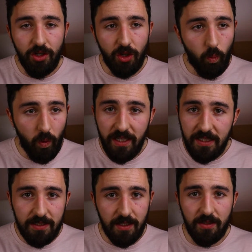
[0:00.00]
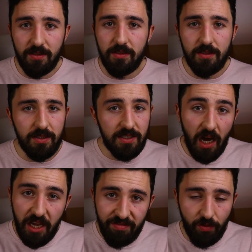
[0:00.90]
willing to
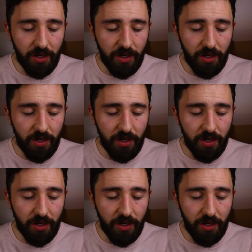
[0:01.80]
die for,